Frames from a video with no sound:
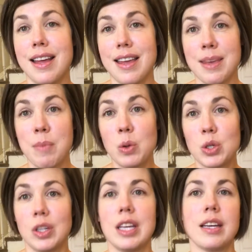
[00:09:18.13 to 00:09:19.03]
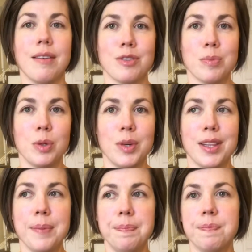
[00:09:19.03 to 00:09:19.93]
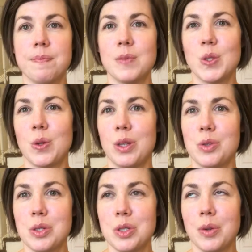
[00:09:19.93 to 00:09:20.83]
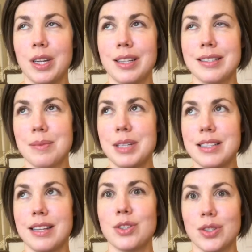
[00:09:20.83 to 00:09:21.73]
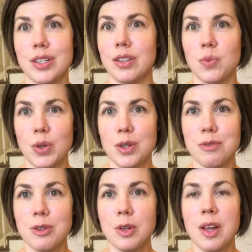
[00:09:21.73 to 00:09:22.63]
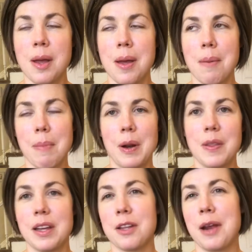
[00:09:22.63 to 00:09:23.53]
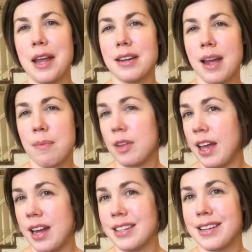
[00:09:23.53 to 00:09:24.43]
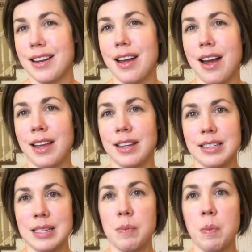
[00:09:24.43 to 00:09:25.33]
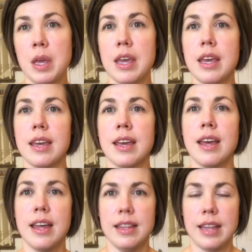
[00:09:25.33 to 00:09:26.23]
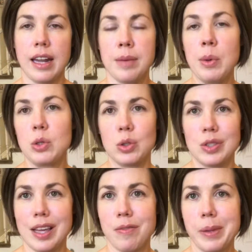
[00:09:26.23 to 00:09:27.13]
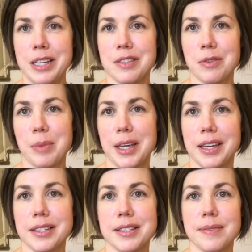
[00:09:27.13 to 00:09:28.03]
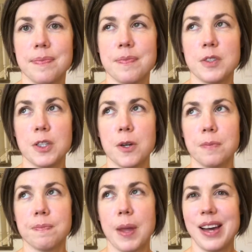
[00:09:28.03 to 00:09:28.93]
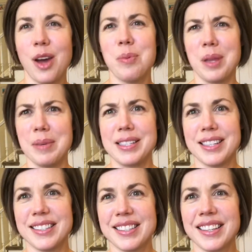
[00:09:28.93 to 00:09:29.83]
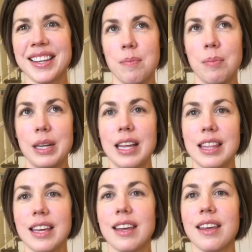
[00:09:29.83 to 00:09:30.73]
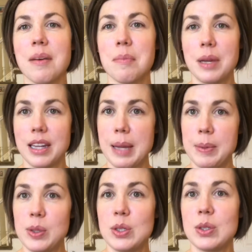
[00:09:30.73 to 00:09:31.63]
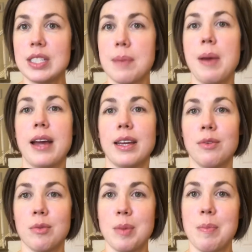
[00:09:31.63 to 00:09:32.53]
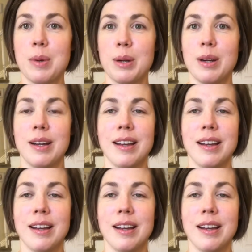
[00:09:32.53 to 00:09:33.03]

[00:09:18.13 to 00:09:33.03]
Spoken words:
emotionally comfortable with them, so they'll just do it. And some days that just sounds wonderful. But on the other hand, I'm glad that I get to be that emotional safe place for my kids. So I hope that made sense. But I think being able to step back and remember